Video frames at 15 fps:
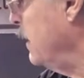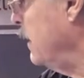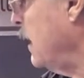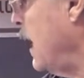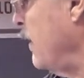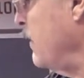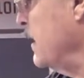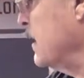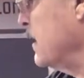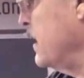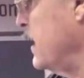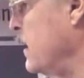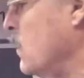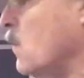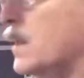Obviously
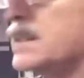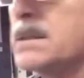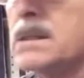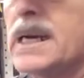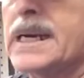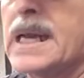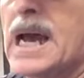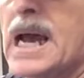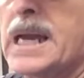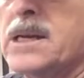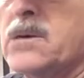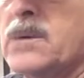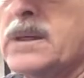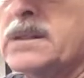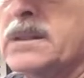you don't want the light on, you
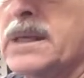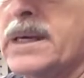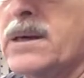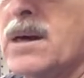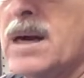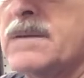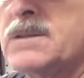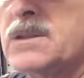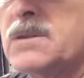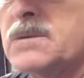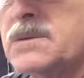want the light off. So